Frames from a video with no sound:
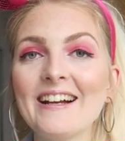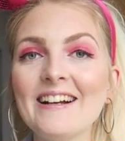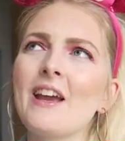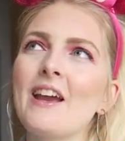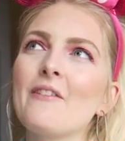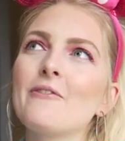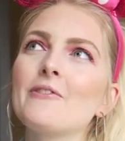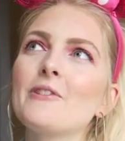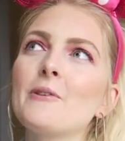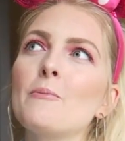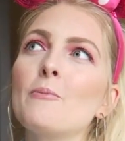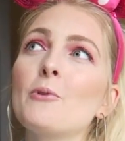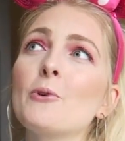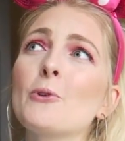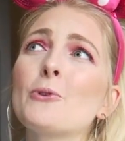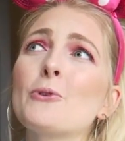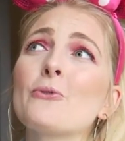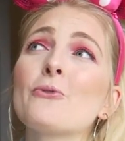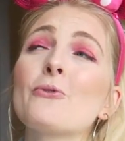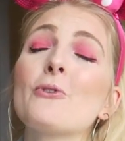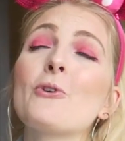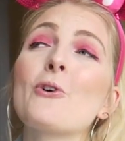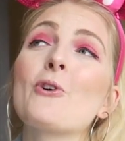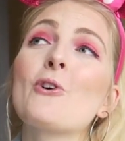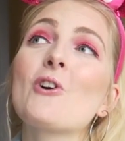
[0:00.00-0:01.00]
You have the
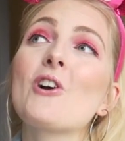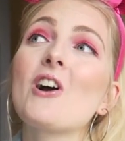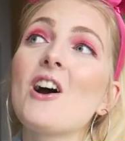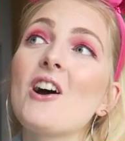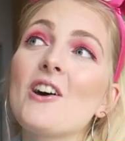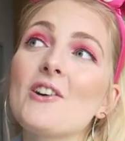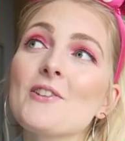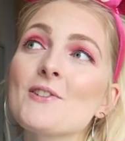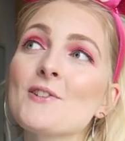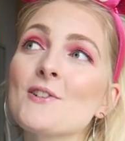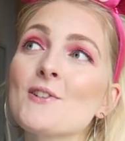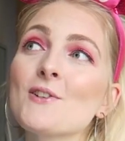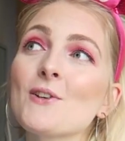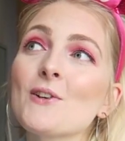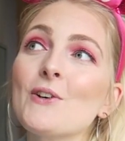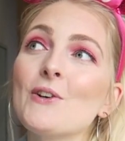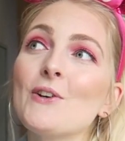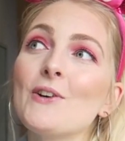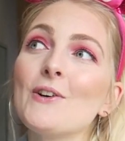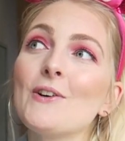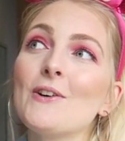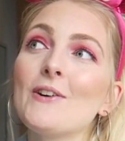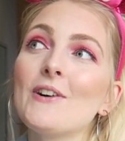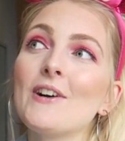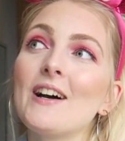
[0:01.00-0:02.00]
beautiful
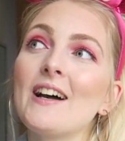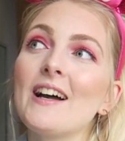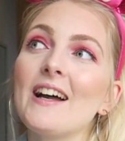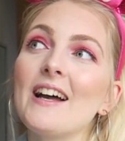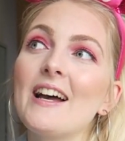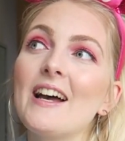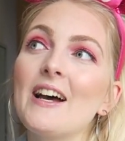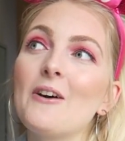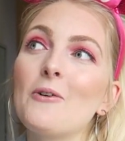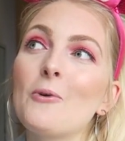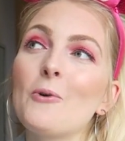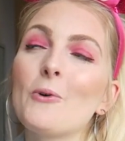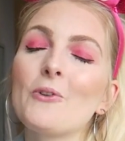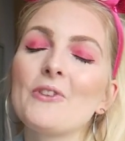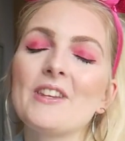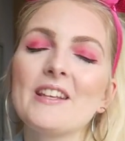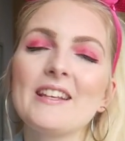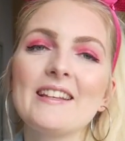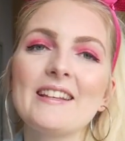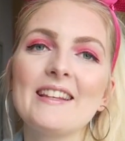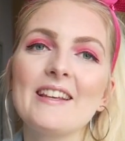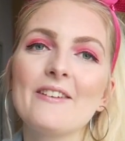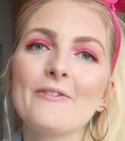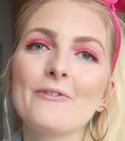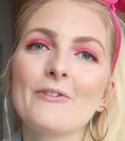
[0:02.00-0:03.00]
castle, all the
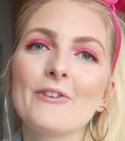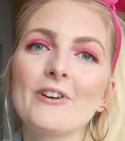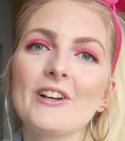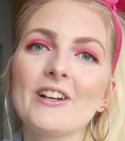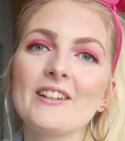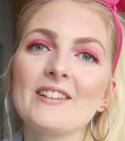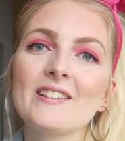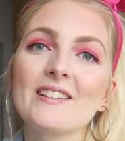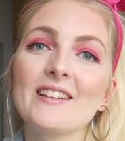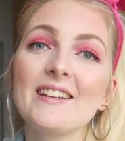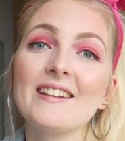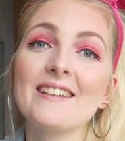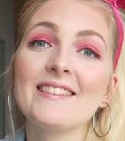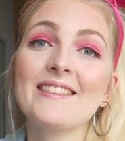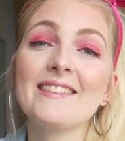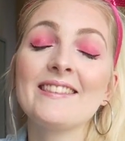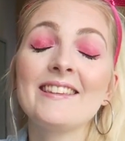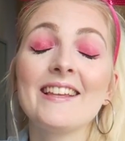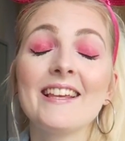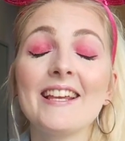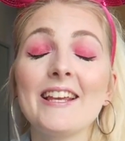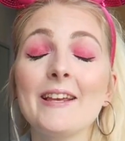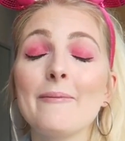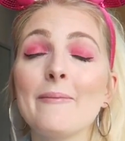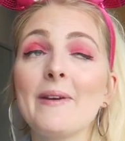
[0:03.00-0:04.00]
different
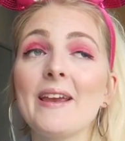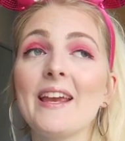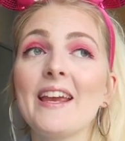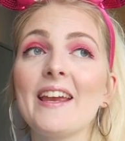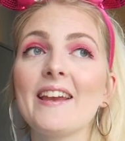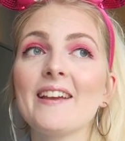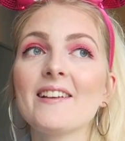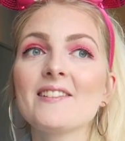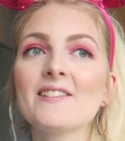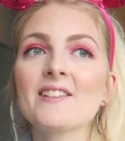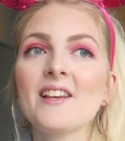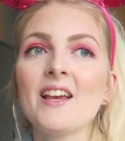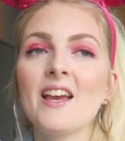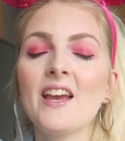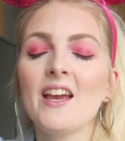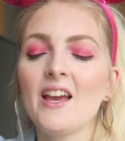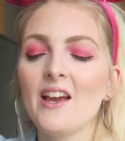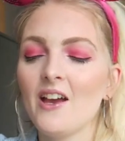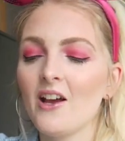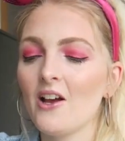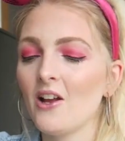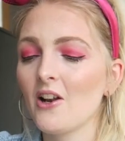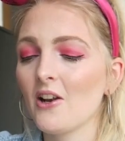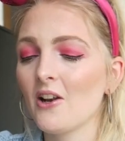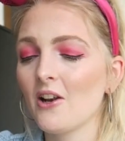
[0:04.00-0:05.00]
themings,
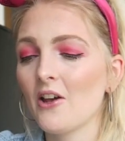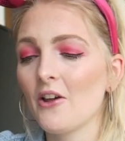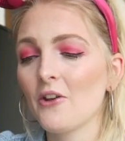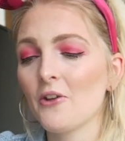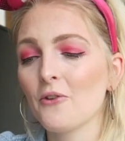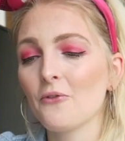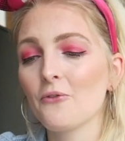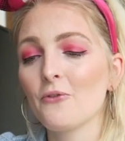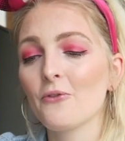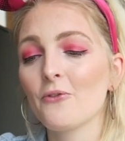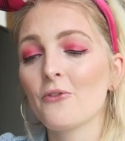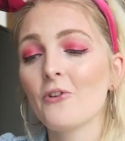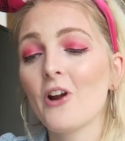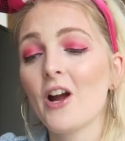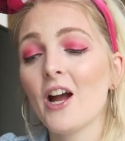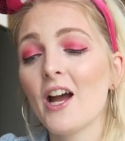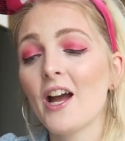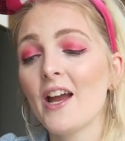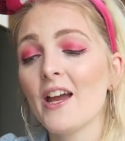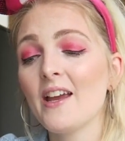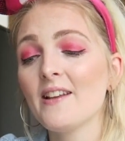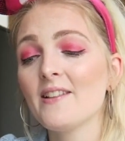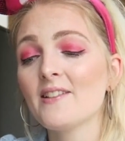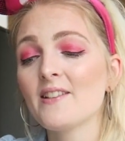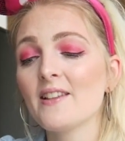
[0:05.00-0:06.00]
a lot of
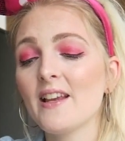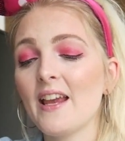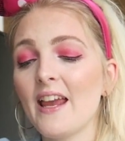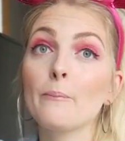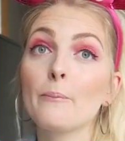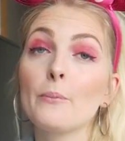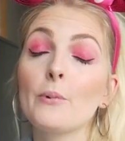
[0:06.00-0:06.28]
rides.